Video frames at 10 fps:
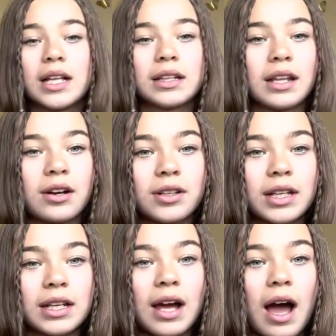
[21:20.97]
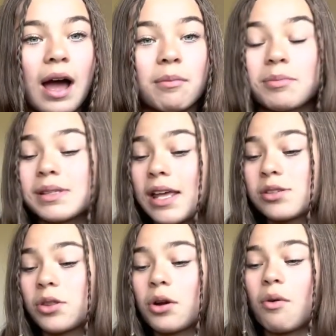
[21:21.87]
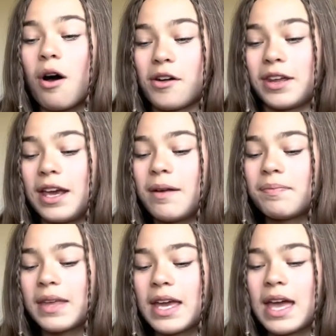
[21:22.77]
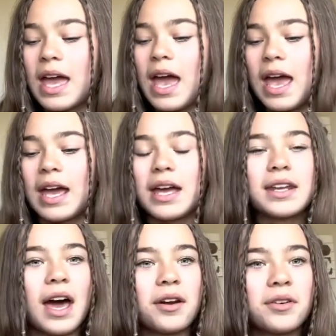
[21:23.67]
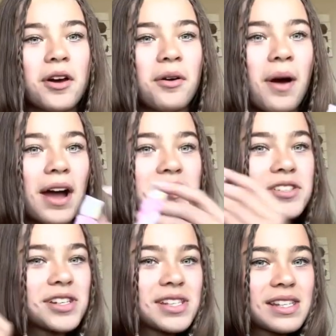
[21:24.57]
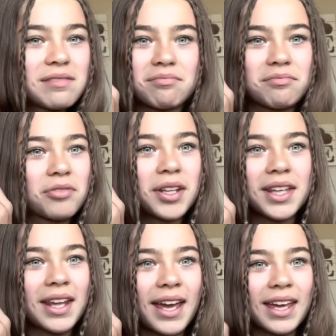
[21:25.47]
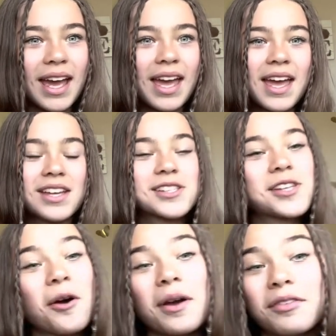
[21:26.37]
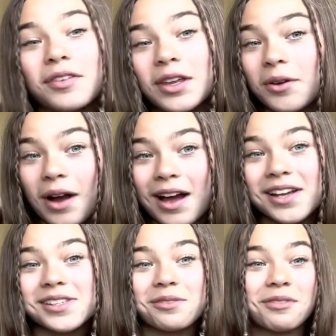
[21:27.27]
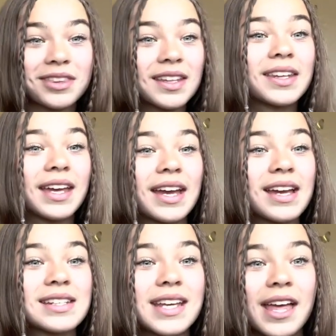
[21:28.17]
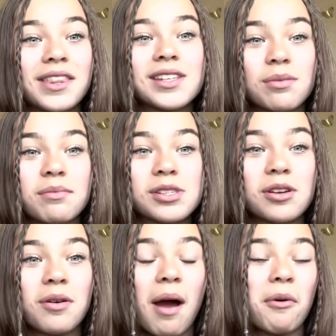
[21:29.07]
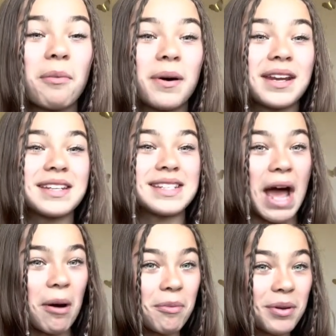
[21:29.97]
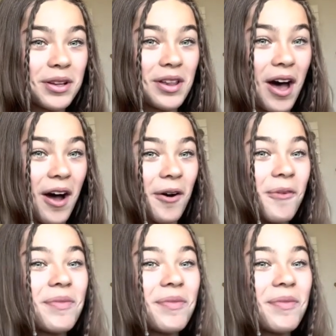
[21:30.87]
Literally, I'm obsessed with the quality, and I don't know, I just really like it. So if you guys want the link to get this swimsuit, I will put it down below.